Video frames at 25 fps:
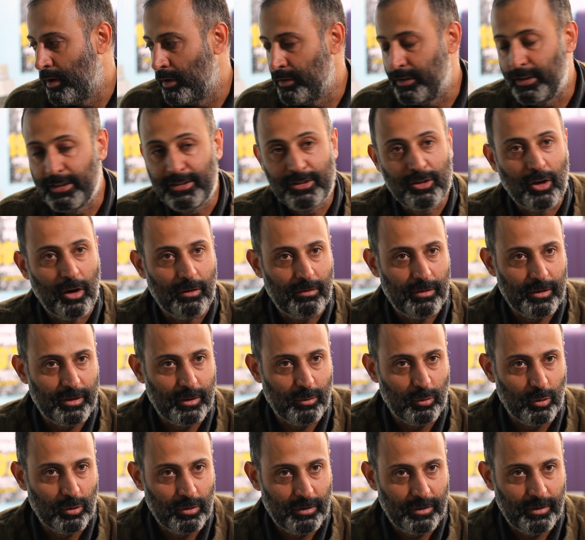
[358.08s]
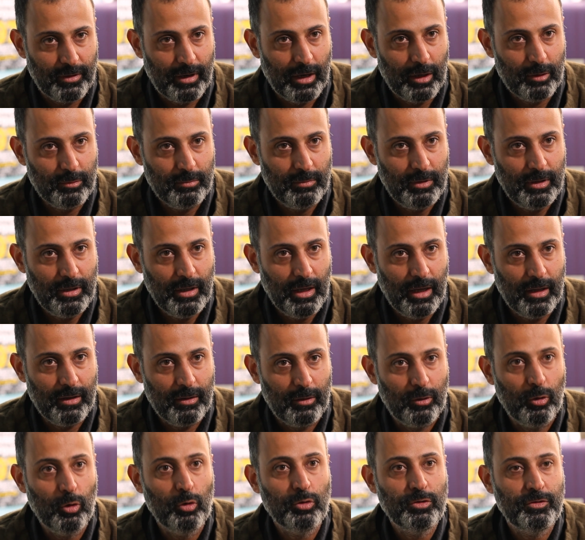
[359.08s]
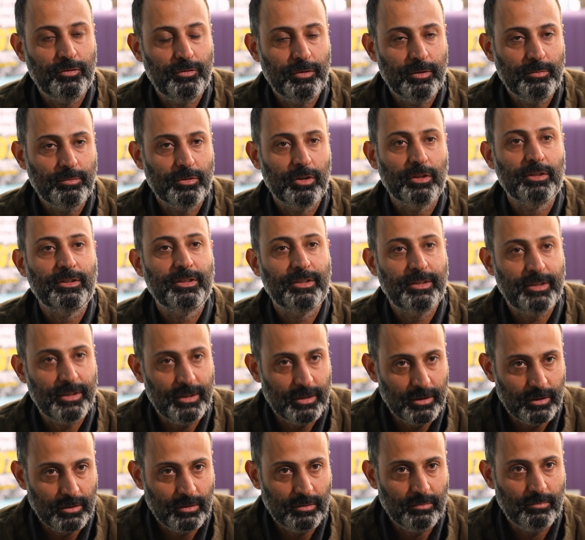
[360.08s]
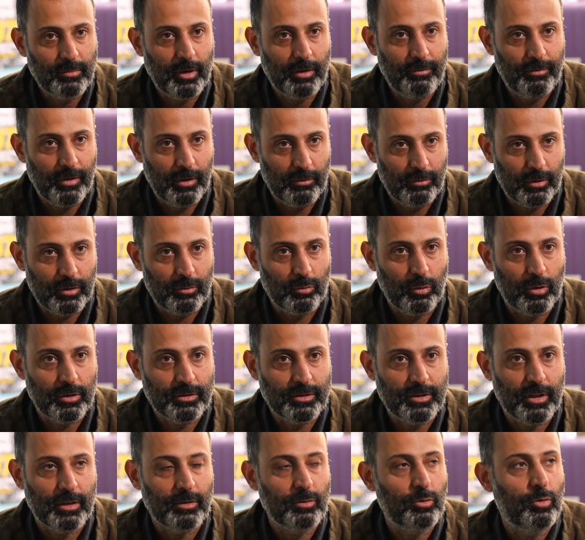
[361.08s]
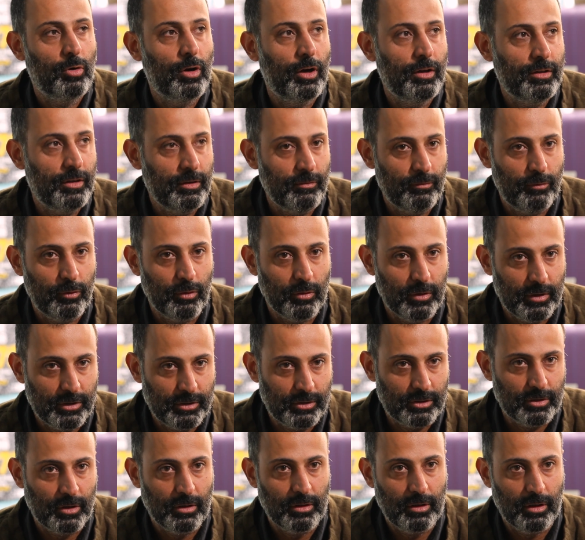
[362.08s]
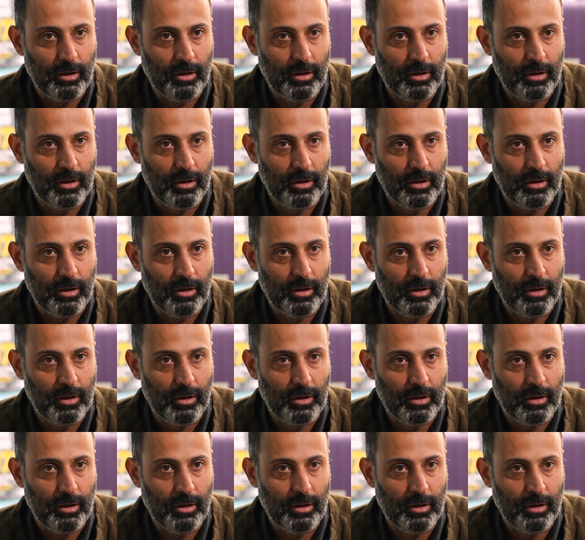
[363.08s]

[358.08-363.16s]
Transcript: discover the world around me, and those films are still my favorite ones and quite influential